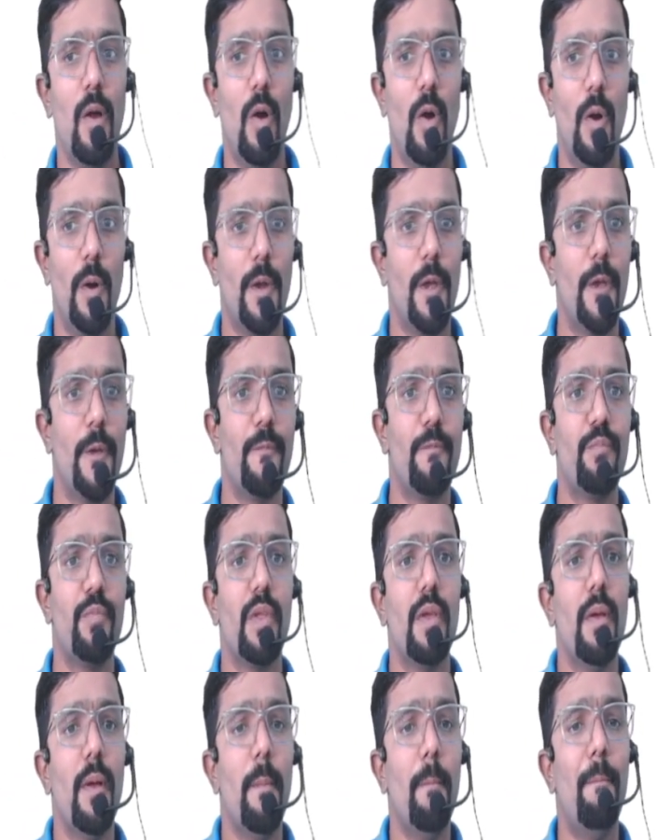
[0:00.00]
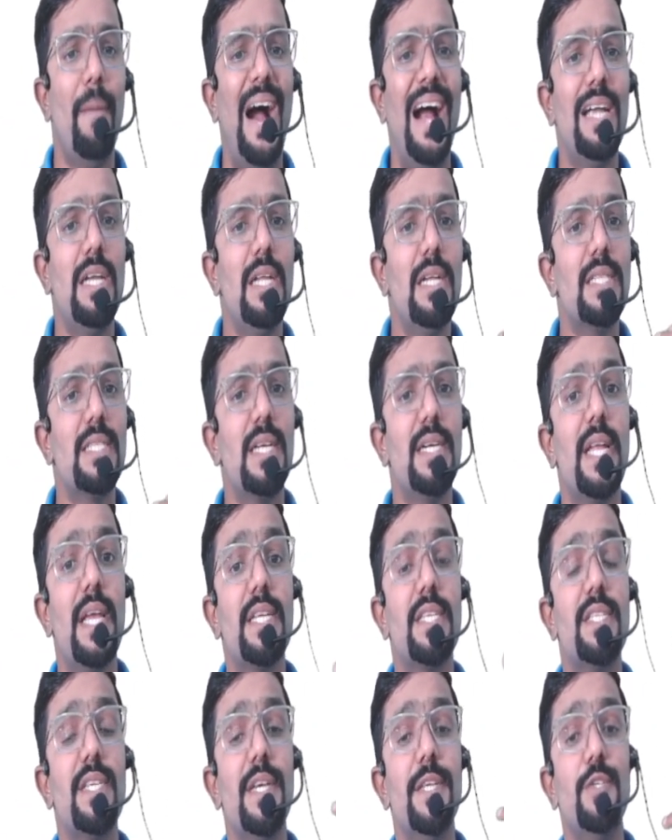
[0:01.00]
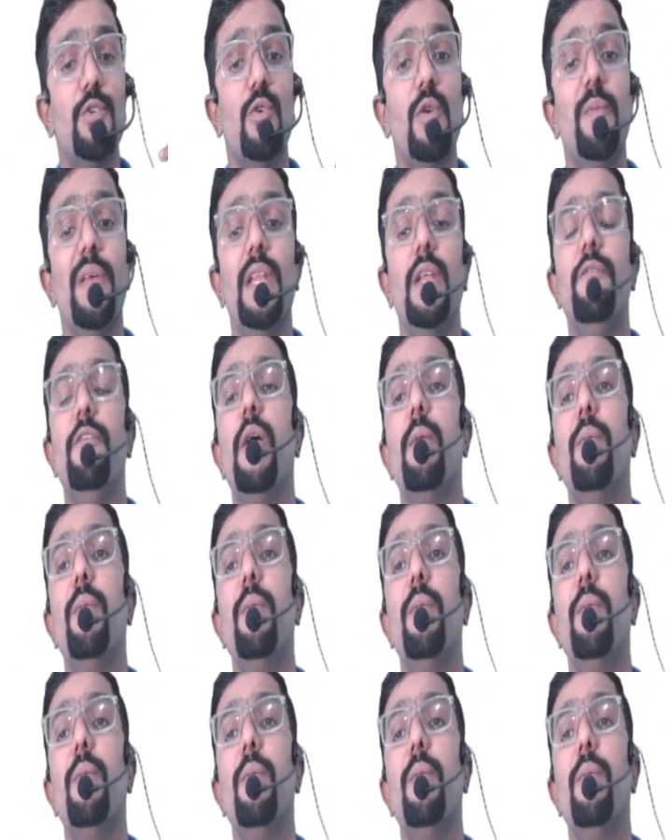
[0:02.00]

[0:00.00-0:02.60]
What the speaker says: Okay. Barters and exchange would be